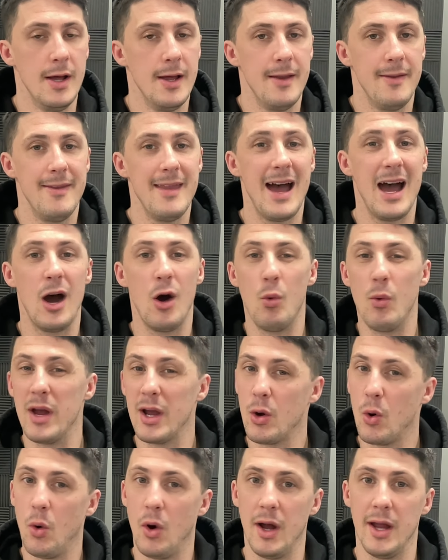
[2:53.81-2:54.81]
Now we're
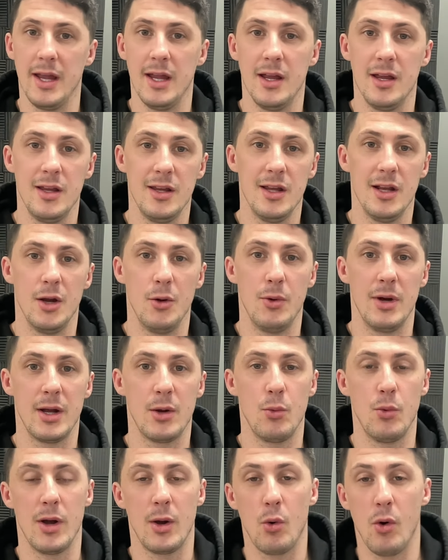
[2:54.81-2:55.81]
quite, you know,
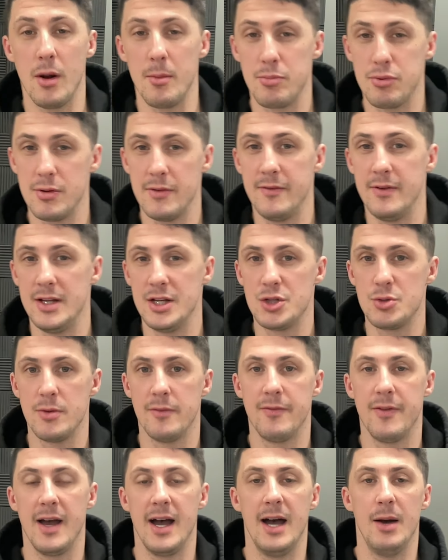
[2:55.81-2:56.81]
we're quite privileged with
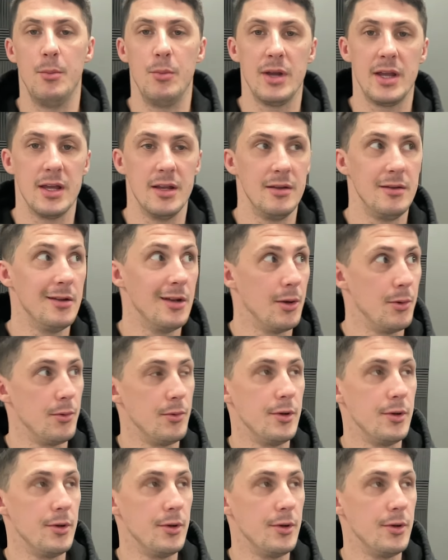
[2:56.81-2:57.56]
that, and we can, you know,